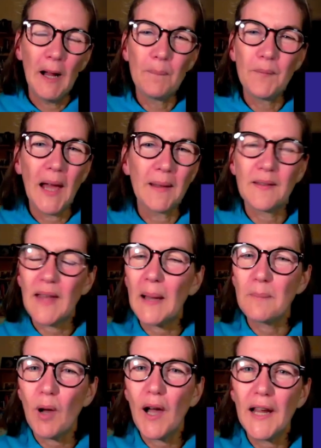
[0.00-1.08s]
um, that,
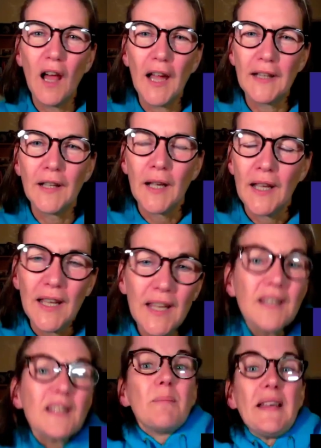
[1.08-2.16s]
that byline,
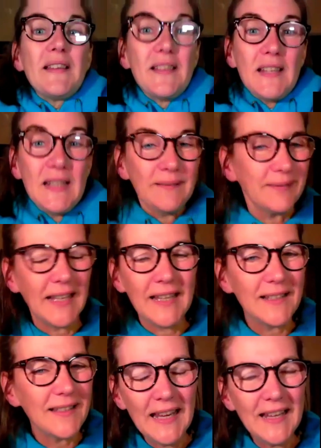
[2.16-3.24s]
it's messy.
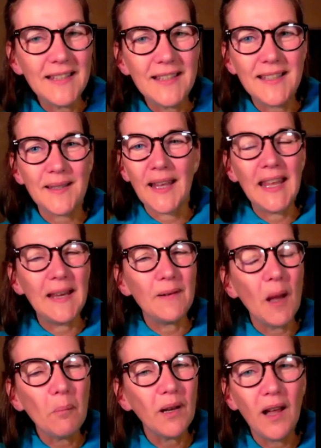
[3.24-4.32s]
It, it's,
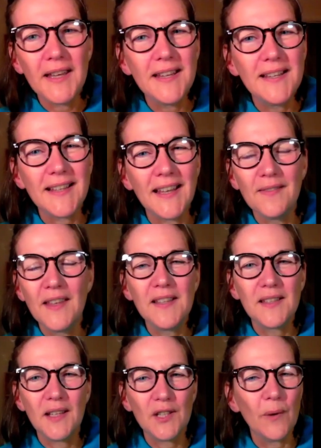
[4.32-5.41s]
it applies in
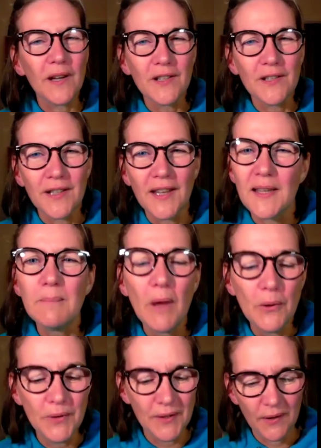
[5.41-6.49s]
this situation as in
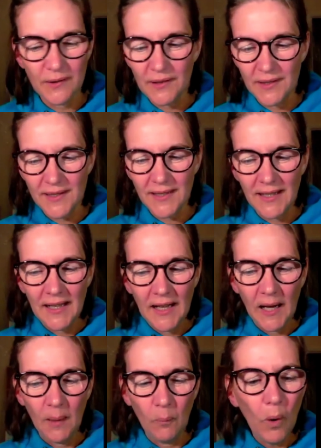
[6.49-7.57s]
most others.
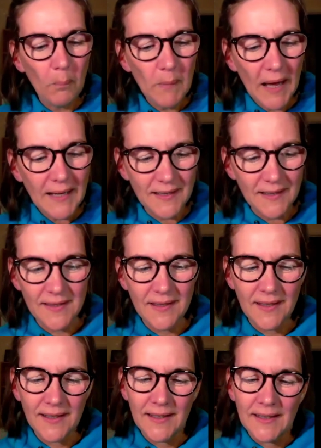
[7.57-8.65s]
What
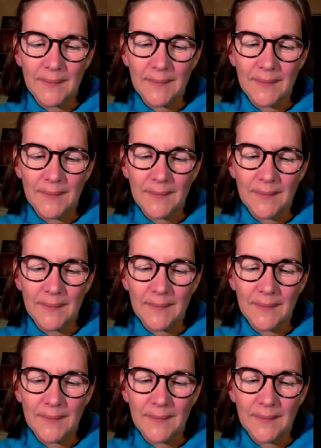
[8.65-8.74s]
matters